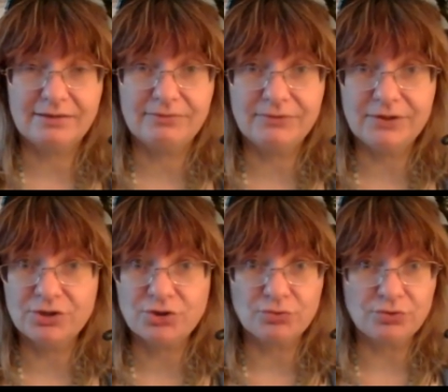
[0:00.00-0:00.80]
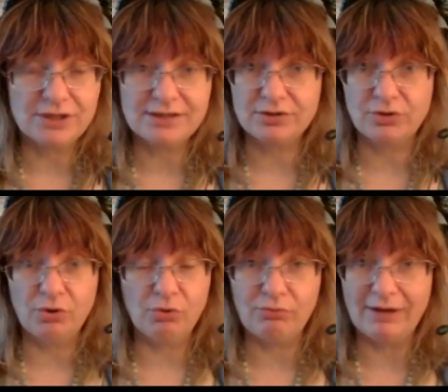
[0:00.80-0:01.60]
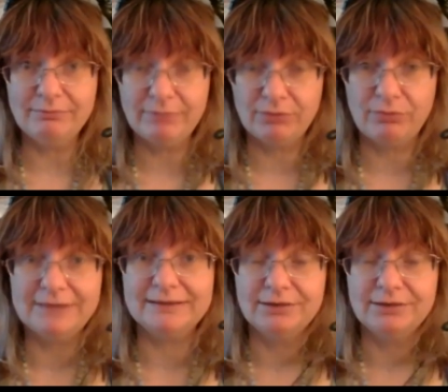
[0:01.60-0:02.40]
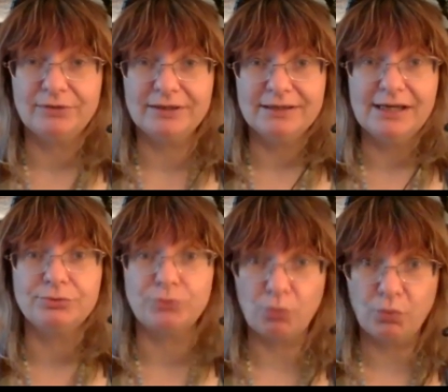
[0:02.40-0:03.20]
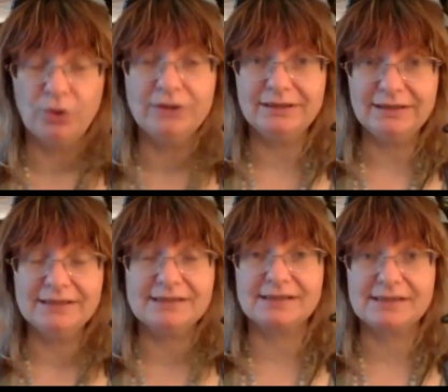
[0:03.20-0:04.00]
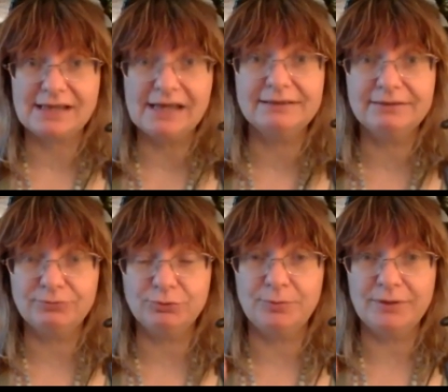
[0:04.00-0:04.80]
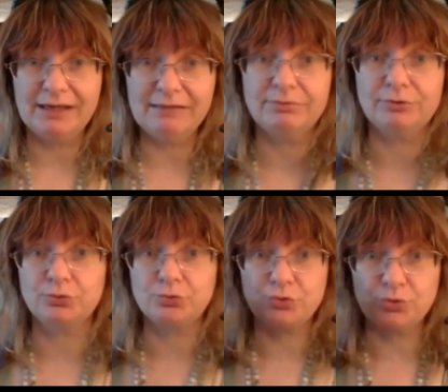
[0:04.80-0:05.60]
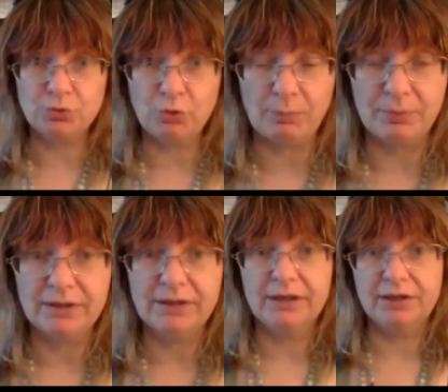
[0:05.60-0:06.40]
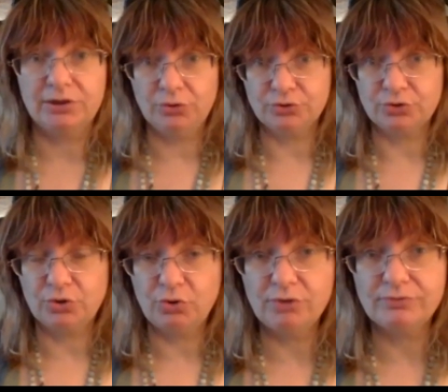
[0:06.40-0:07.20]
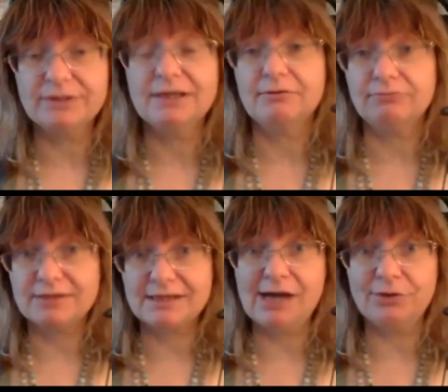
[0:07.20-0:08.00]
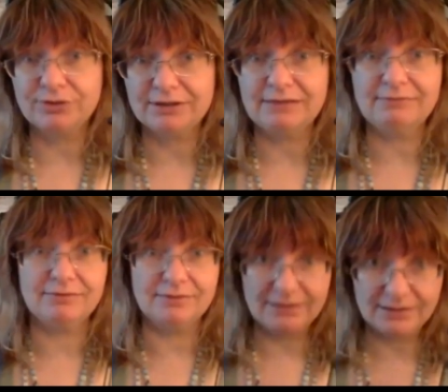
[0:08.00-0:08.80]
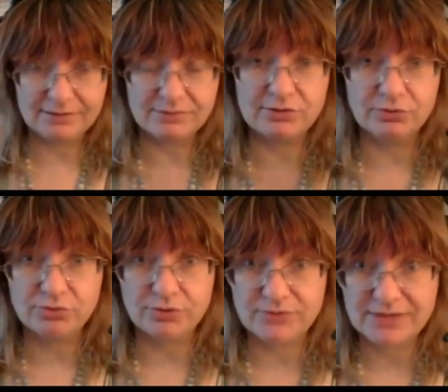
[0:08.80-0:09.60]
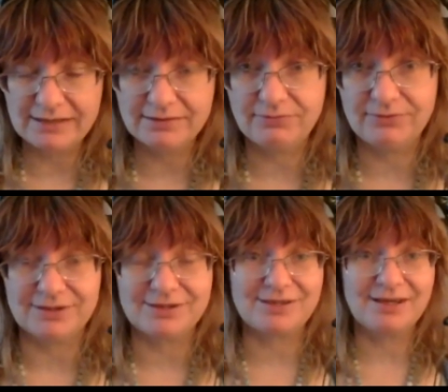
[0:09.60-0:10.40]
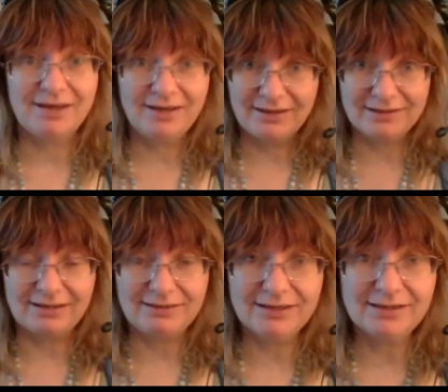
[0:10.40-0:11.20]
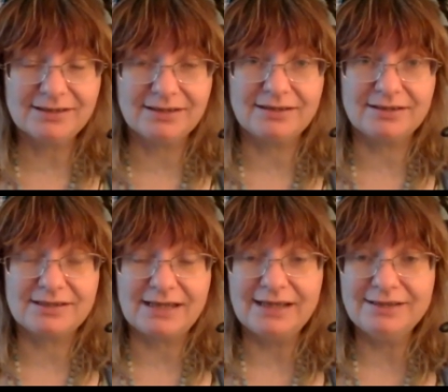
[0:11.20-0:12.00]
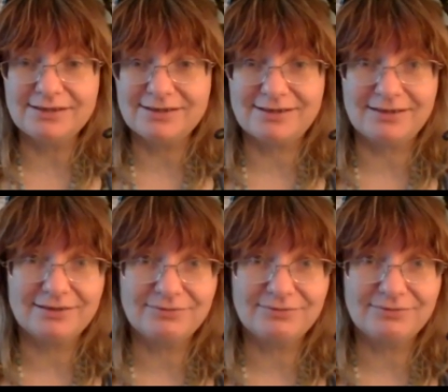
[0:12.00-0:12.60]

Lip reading: we should just go one by one and find out what is exactly would be able to stop long COVID without having a slew of side effects. And I think that scientists and